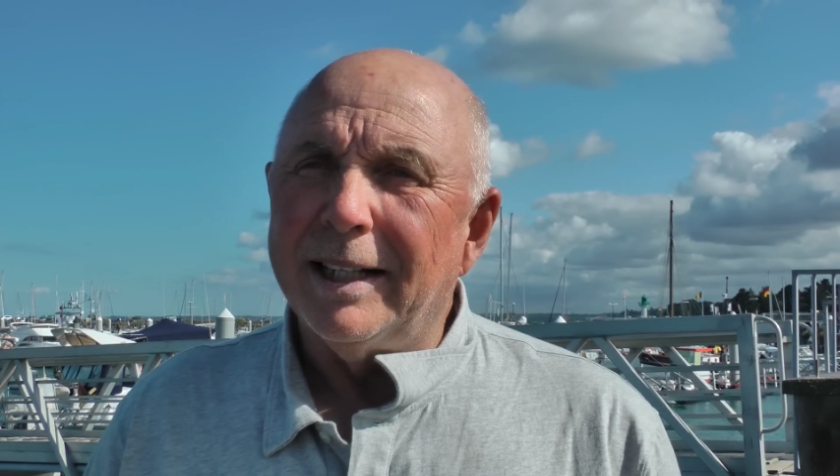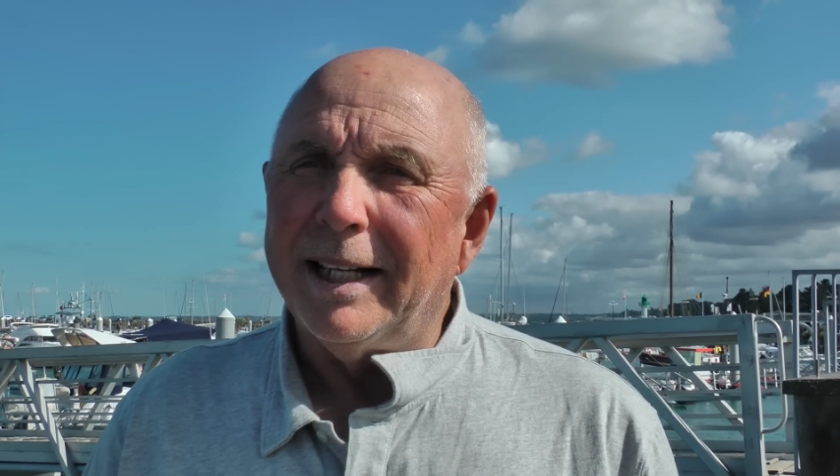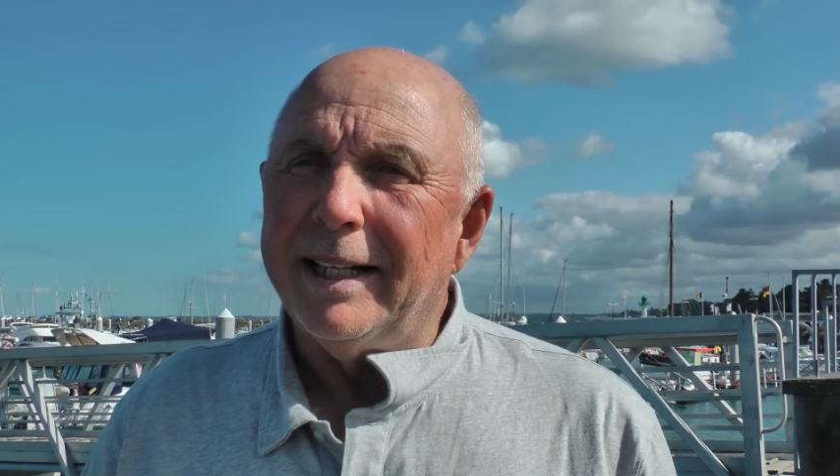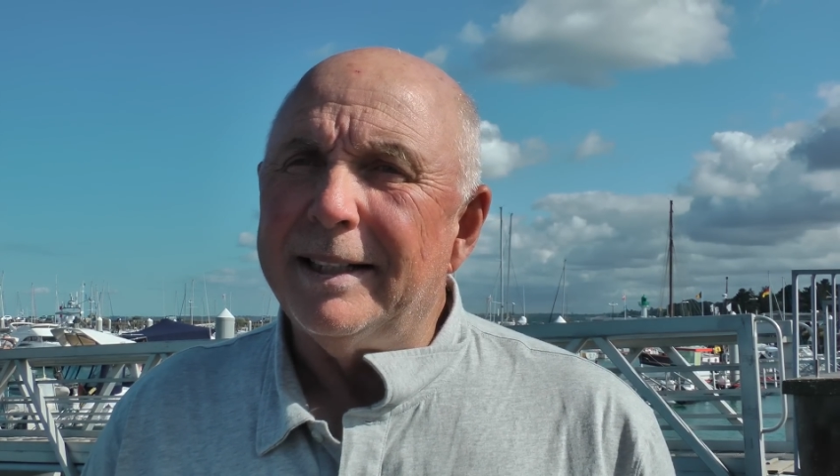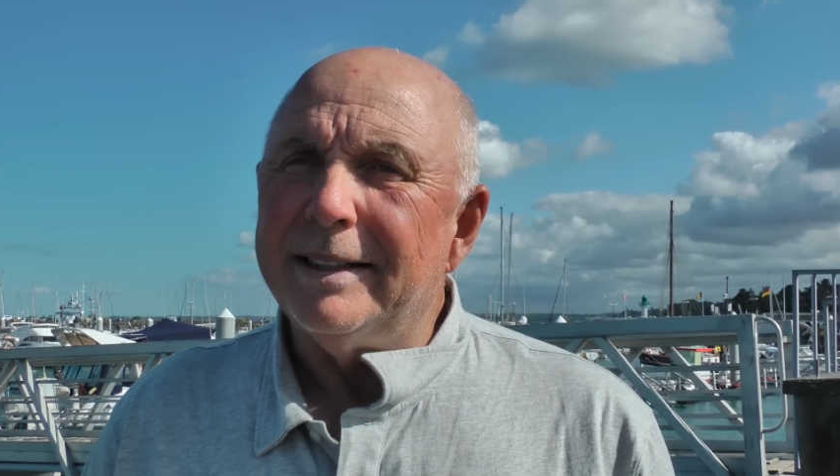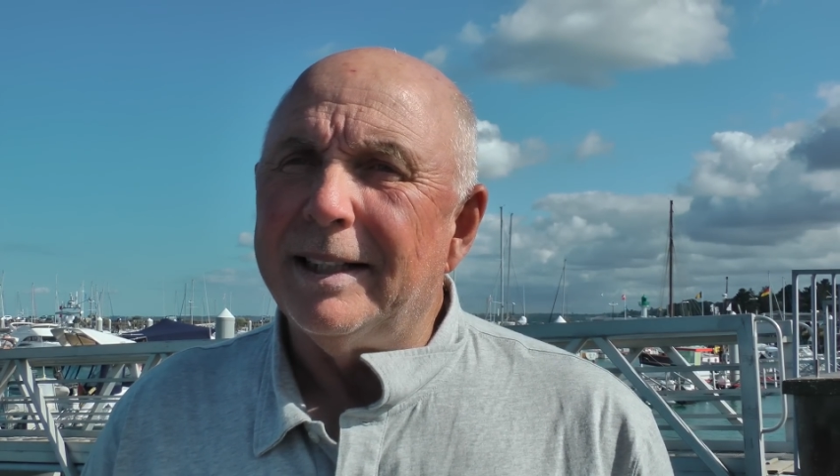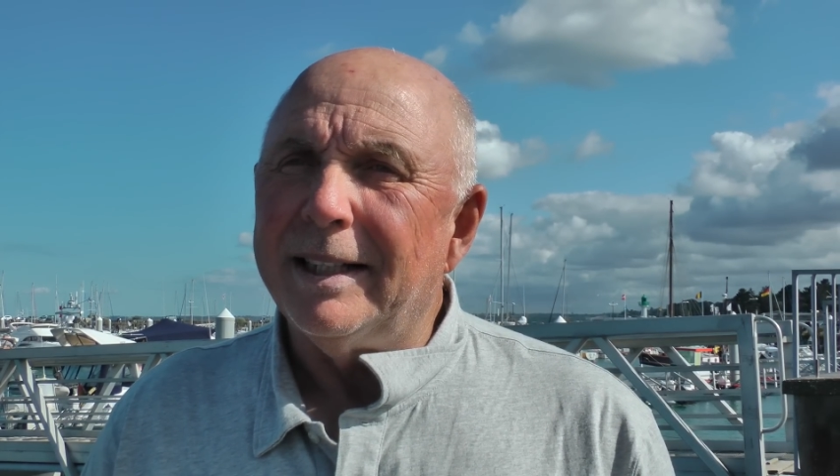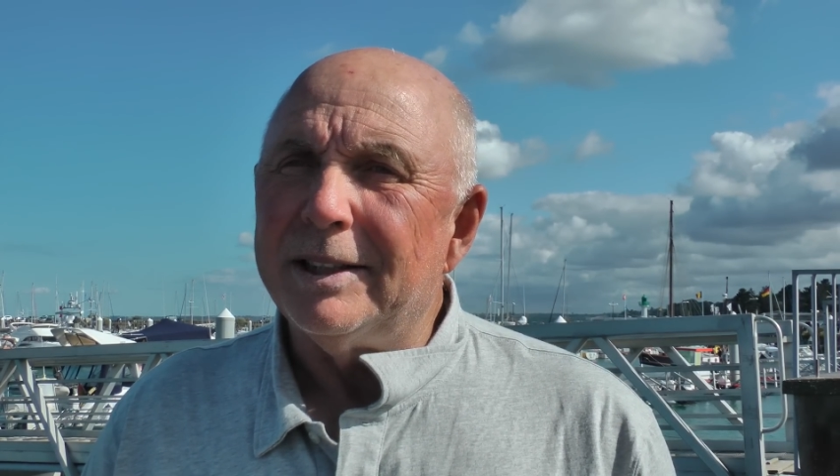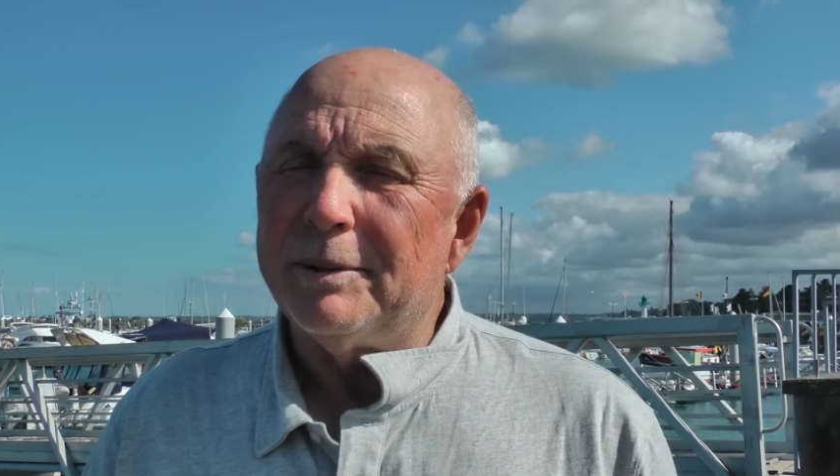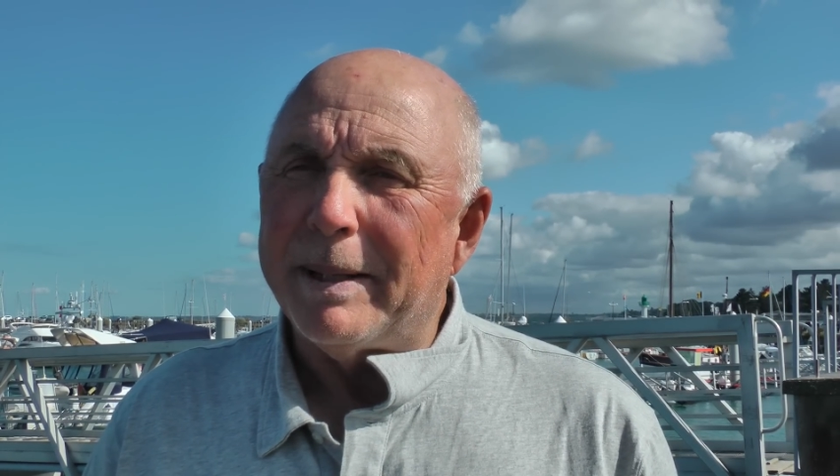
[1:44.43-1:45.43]
and
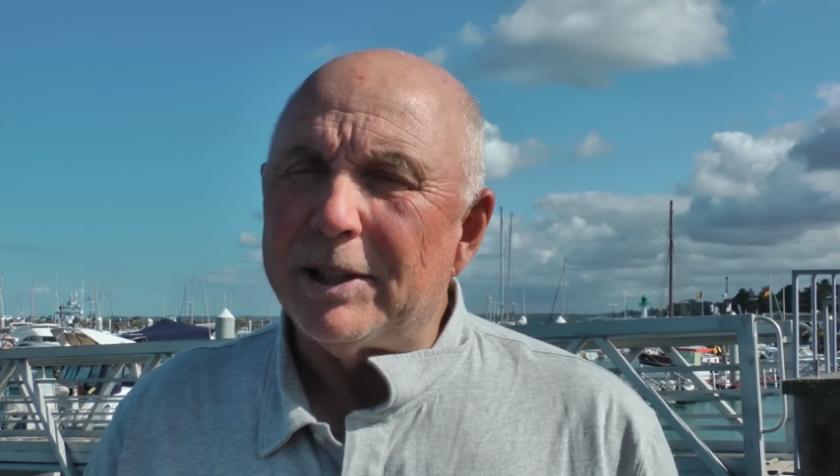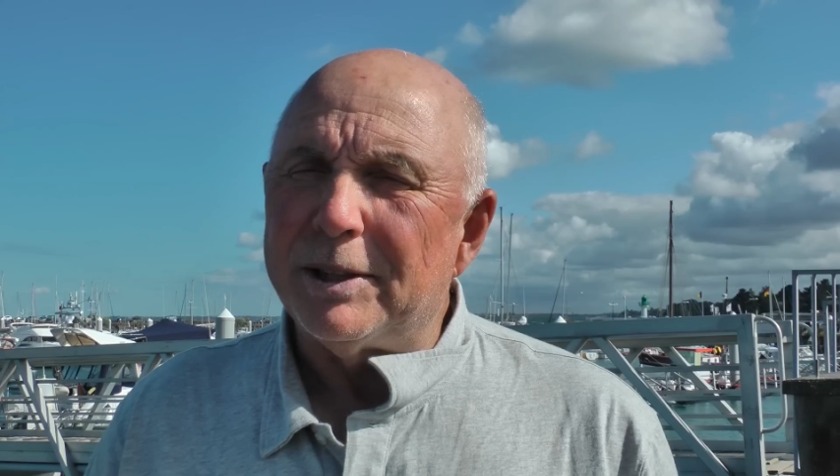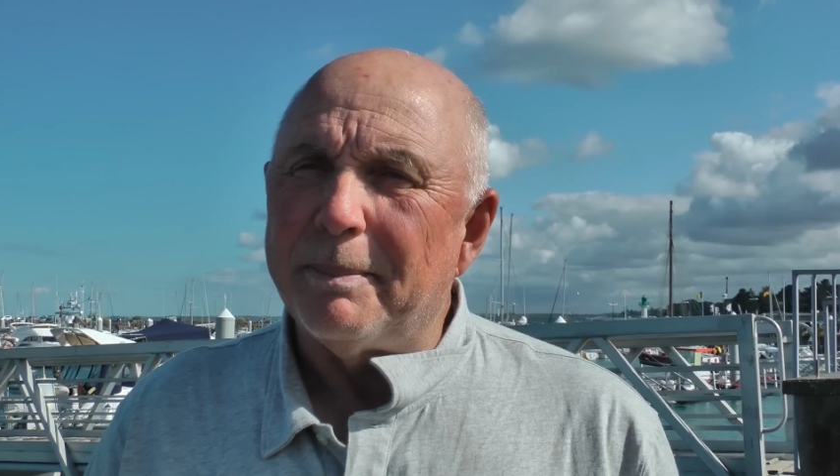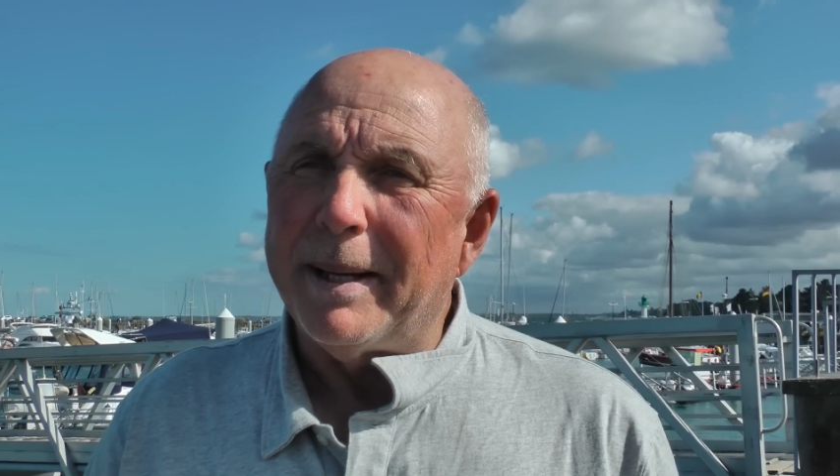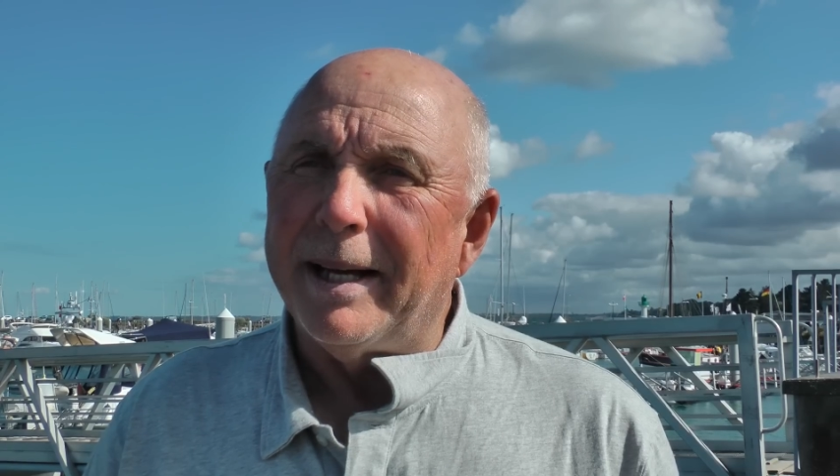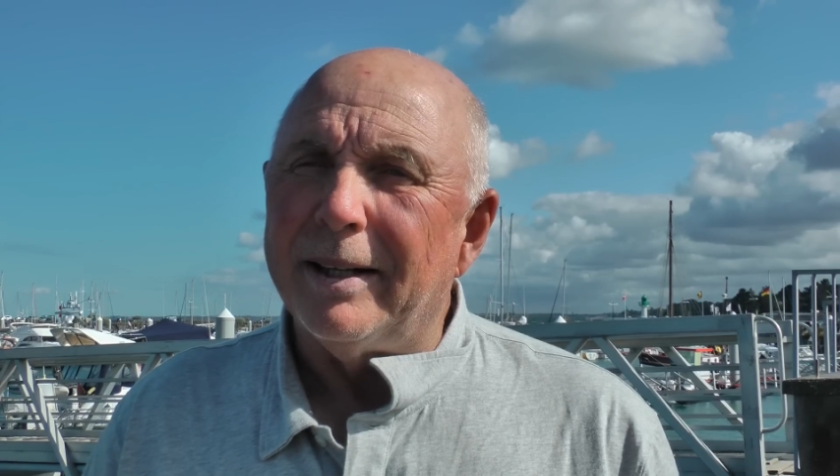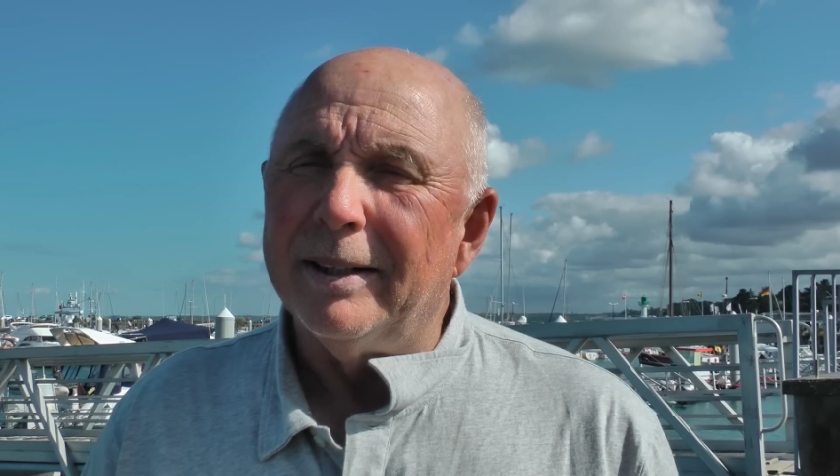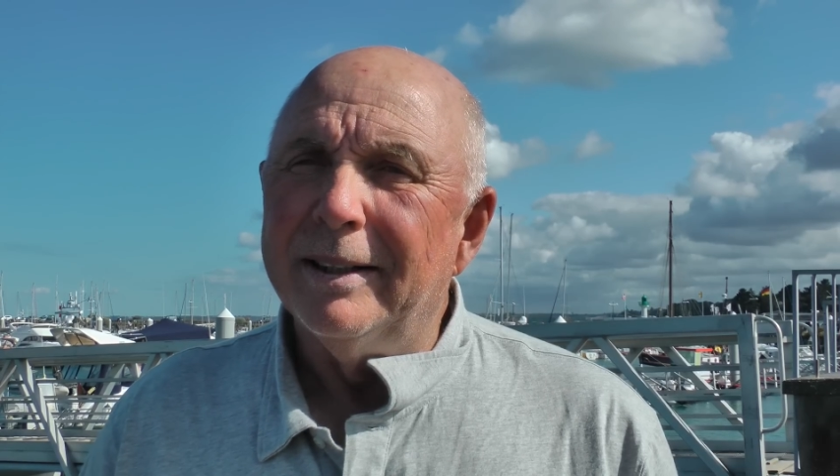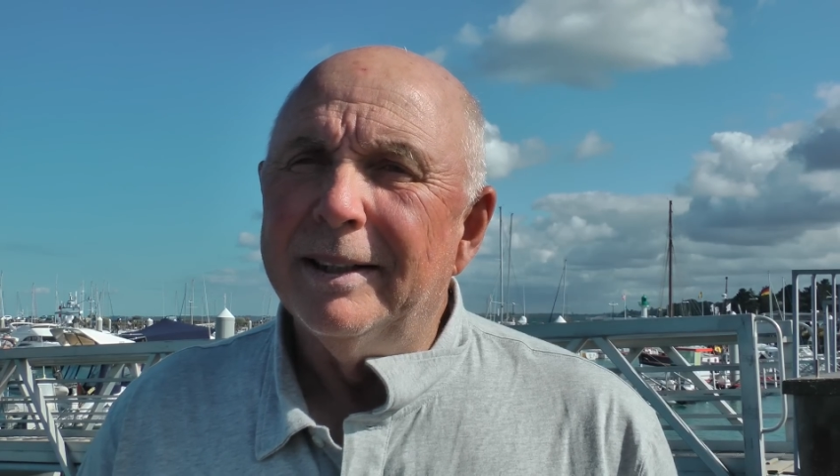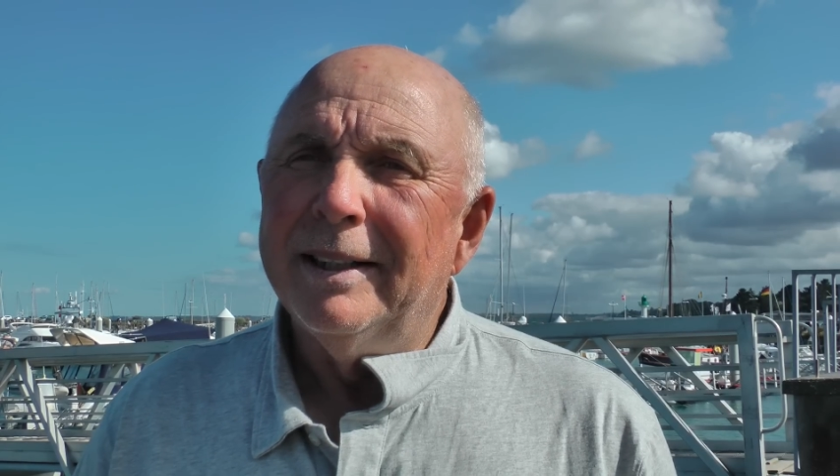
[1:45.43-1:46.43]
had smashed the bow,